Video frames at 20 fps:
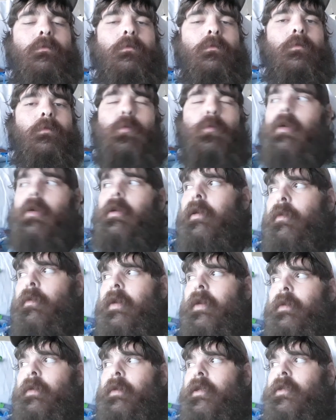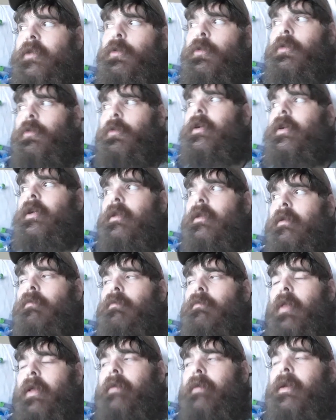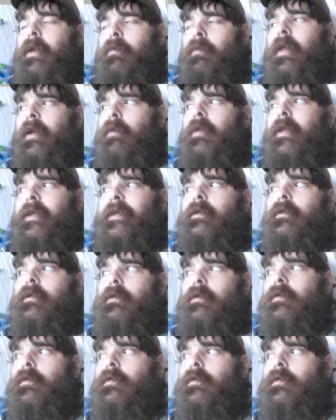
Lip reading: You probably get away with like 2 or 3 of the big platter plates.